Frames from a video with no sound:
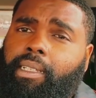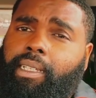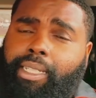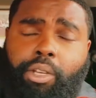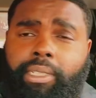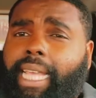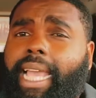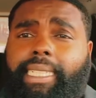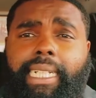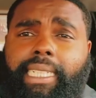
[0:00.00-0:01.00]
You say
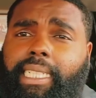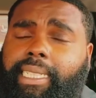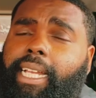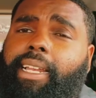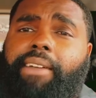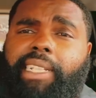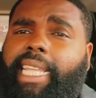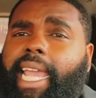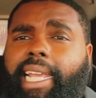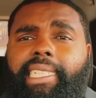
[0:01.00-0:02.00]
it's just to steal
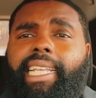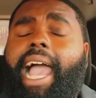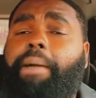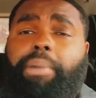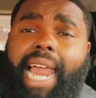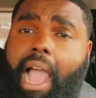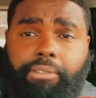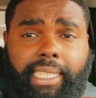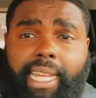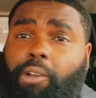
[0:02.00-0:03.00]
everything he's got, but I've
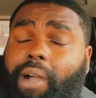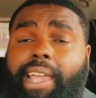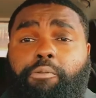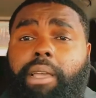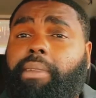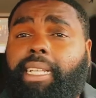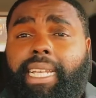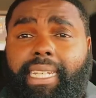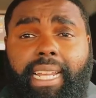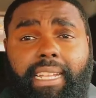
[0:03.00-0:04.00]
seen white women
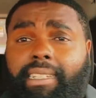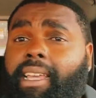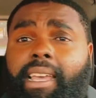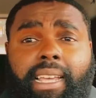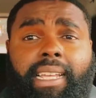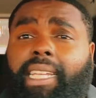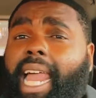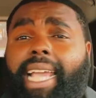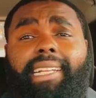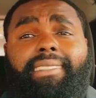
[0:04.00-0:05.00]
that,
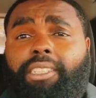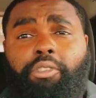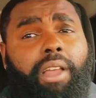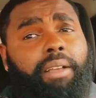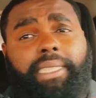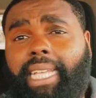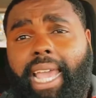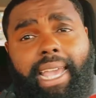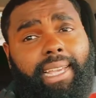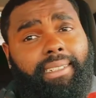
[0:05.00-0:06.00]
like, you know what I'm
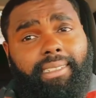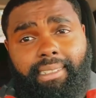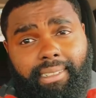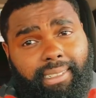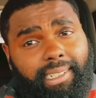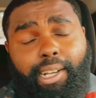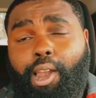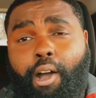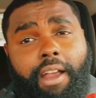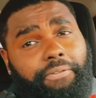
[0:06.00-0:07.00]
saying?
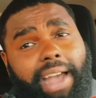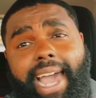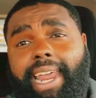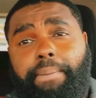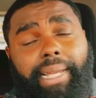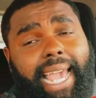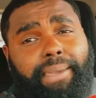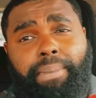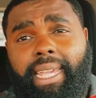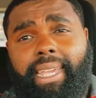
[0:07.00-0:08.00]
Glorify they black
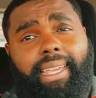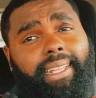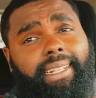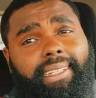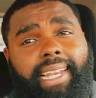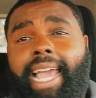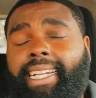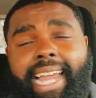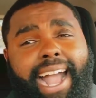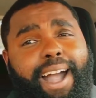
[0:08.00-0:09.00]
men. Like,
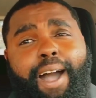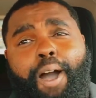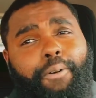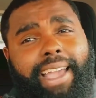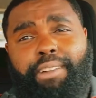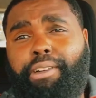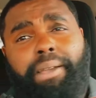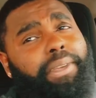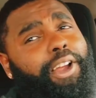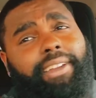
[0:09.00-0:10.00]
not all white
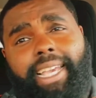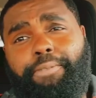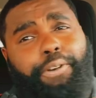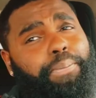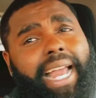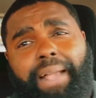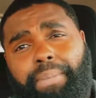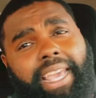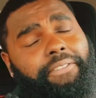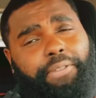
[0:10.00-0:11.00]
women are getting with black
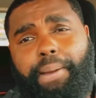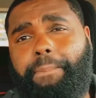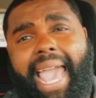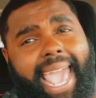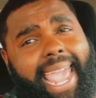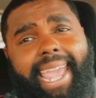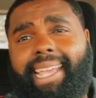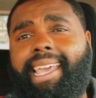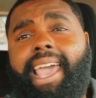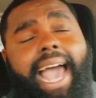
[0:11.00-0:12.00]
men for the bag.
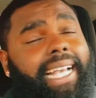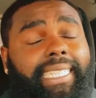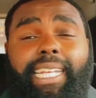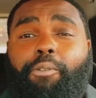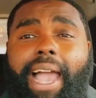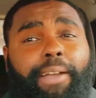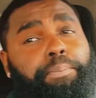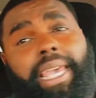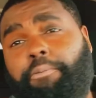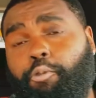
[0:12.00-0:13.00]
I see white
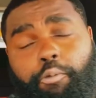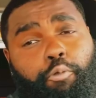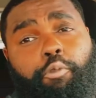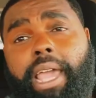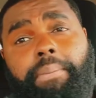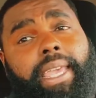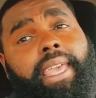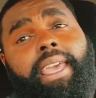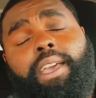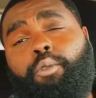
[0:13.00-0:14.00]
men, women
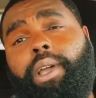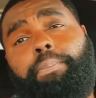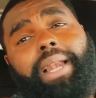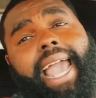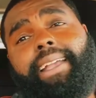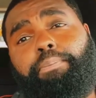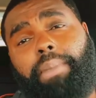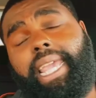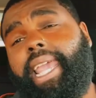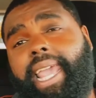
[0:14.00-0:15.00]
with black
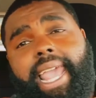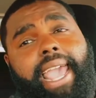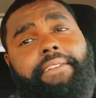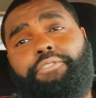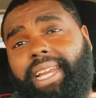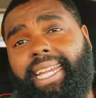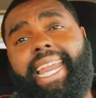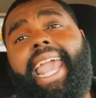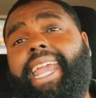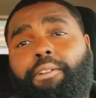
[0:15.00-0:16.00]
men every
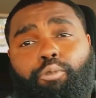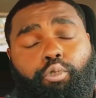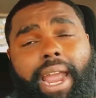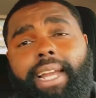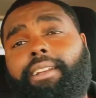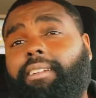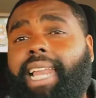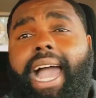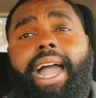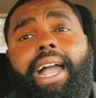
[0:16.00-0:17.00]
day, regular
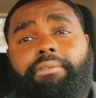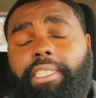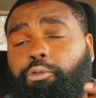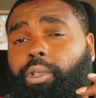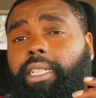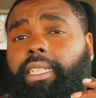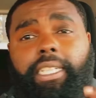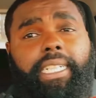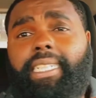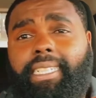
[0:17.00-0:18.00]
lives, with
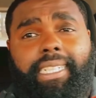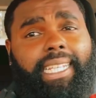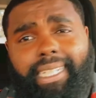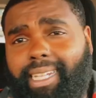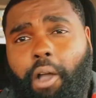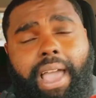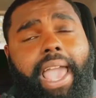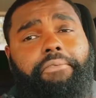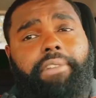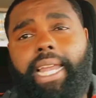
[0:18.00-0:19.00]
don't
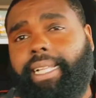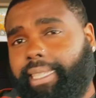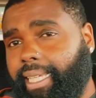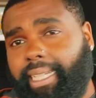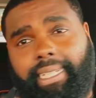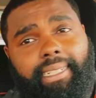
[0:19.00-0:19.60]
have nothing.